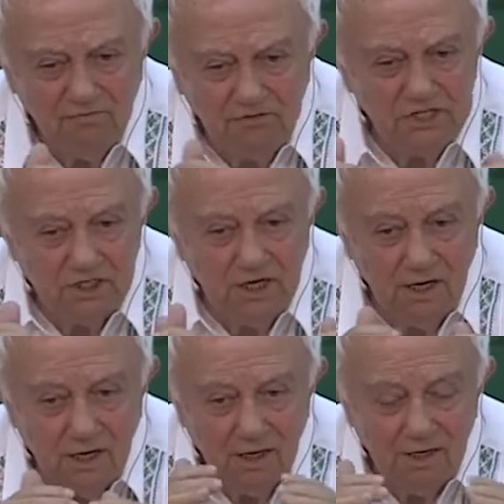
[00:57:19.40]

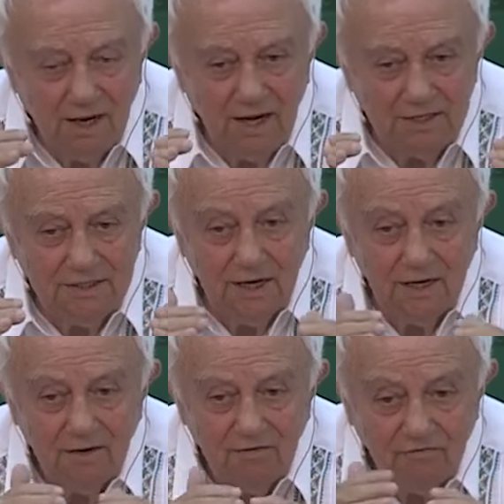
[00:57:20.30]
physical idea
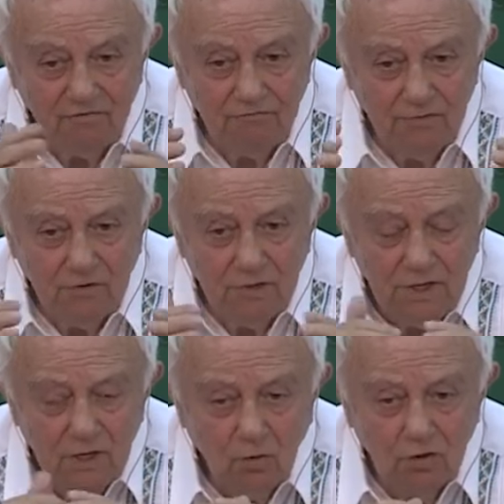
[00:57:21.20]

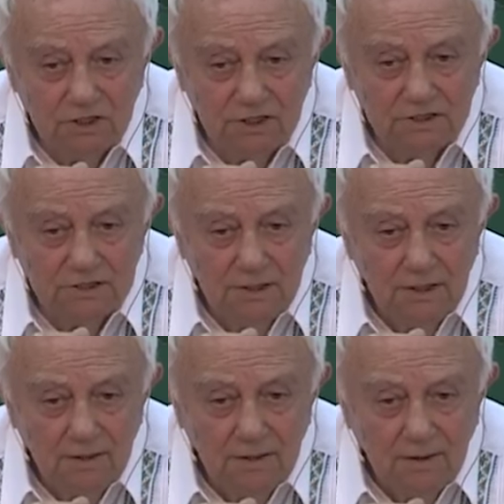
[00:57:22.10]
what is.
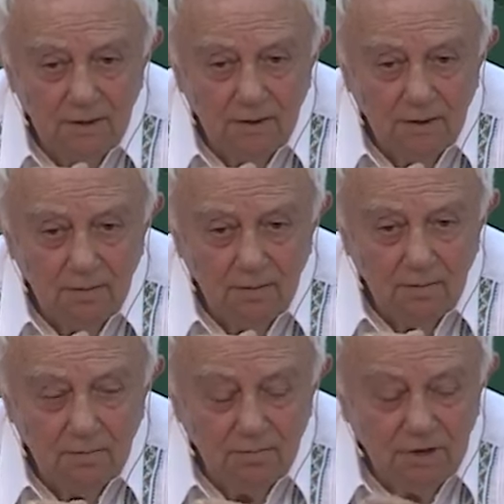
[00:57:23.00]

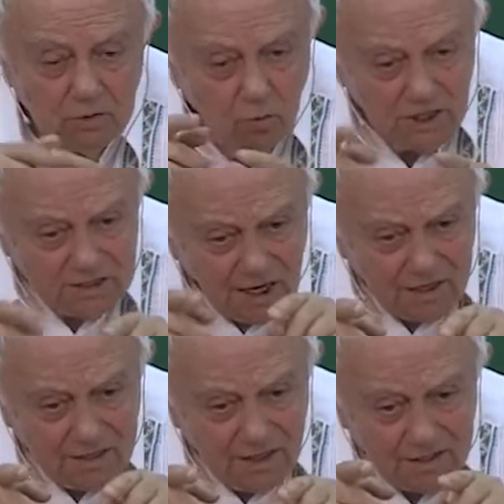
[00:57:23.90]
But we attack
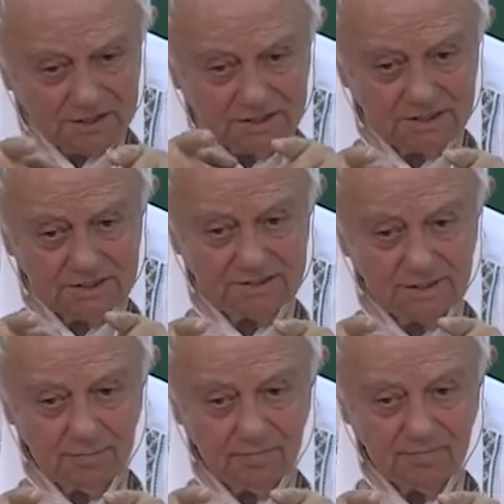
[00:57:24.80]
that
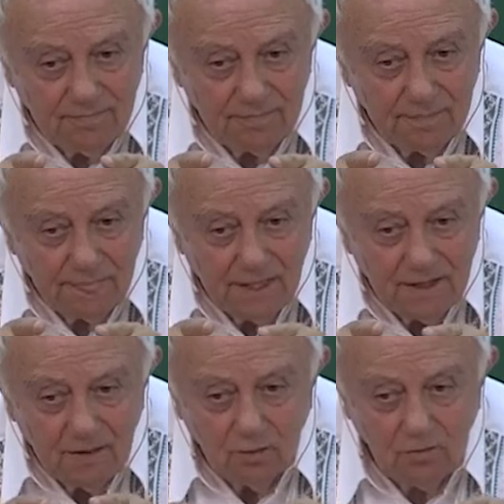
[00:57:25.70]
system
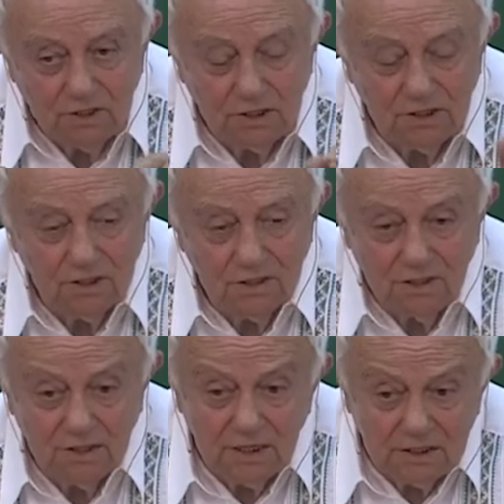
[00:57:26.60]
with
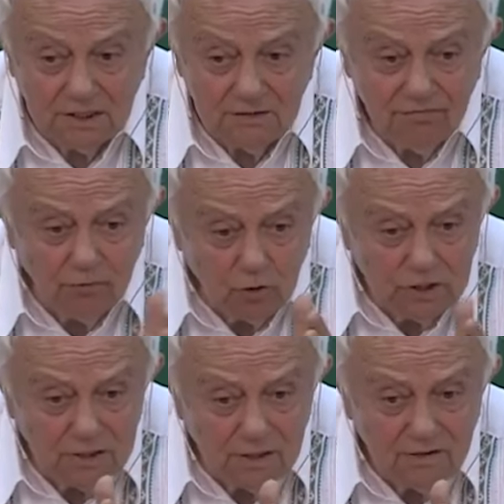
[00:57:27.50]
30,
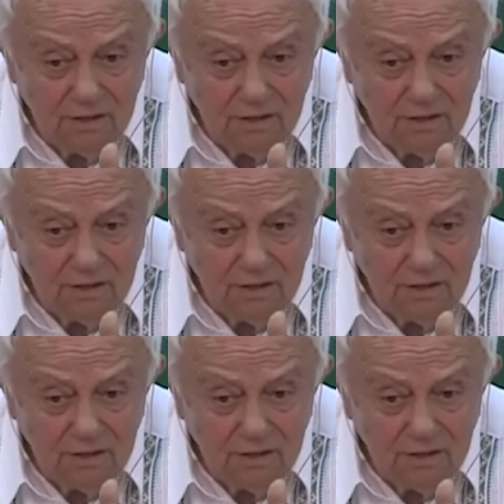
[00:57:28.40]
40 uh,